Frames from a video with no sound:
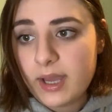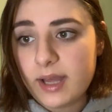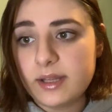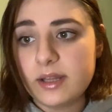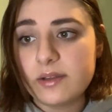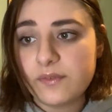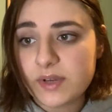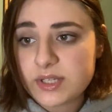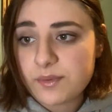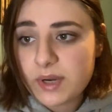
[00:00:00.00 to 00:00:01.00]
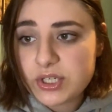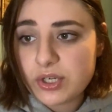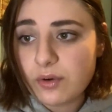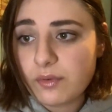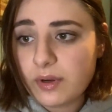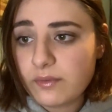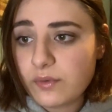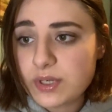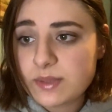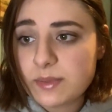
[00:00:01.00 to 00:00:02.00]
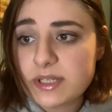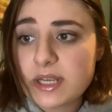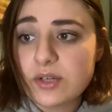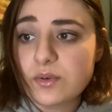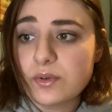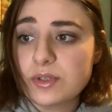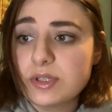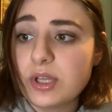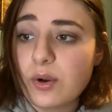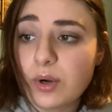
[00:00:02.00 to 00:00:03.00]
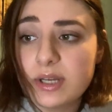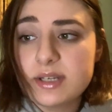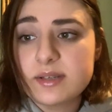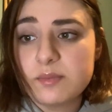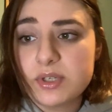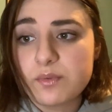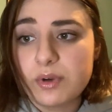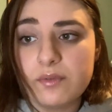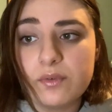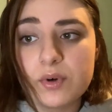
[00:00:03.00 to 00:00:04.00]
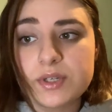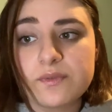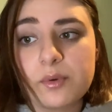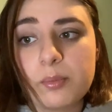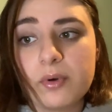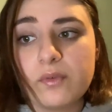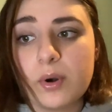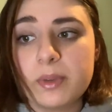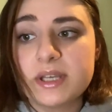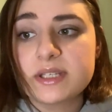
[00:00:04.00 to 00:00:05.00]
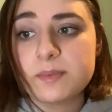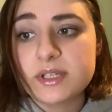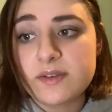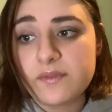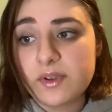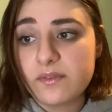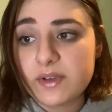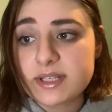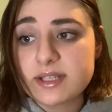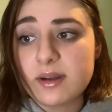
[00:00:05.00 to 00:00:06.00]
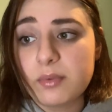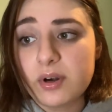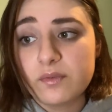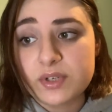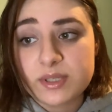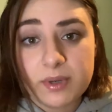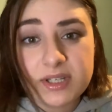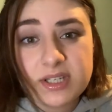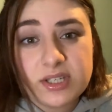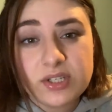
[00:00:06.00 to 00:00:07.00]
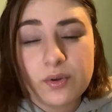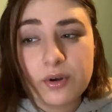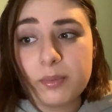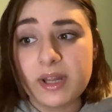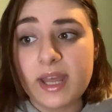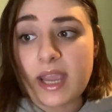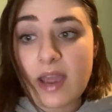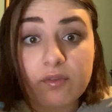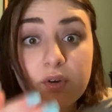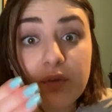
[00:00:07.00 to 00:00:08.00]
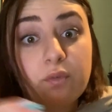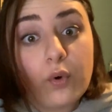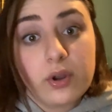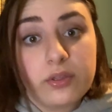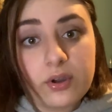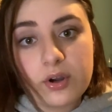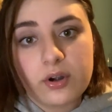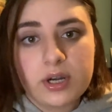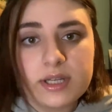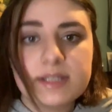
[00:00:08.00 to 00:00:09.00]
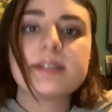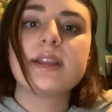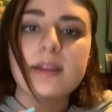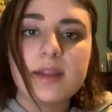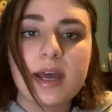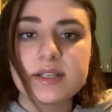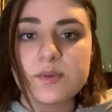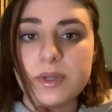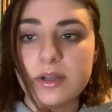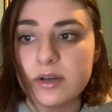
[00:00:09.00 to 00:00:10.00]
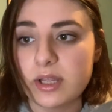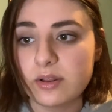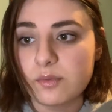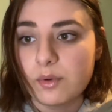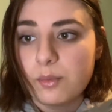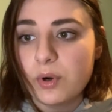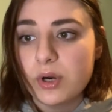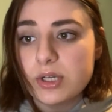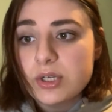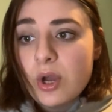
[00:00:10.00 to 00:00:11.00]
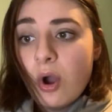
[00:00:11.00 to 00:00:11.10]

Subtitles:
And then the fixed ratio reinforcement schedule, the organism is reinforced for performing a specific fixed number of responses. So it'll be like every fourth occurrence, then that's when they'll get the reward.